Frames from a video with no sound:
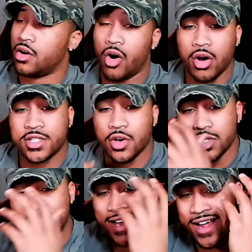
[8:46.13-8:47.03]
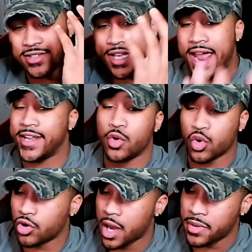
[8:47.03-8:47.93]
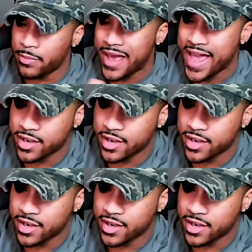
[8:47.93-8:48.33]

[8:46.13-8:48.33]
Also, shout outs to Eddie Gordo coming back,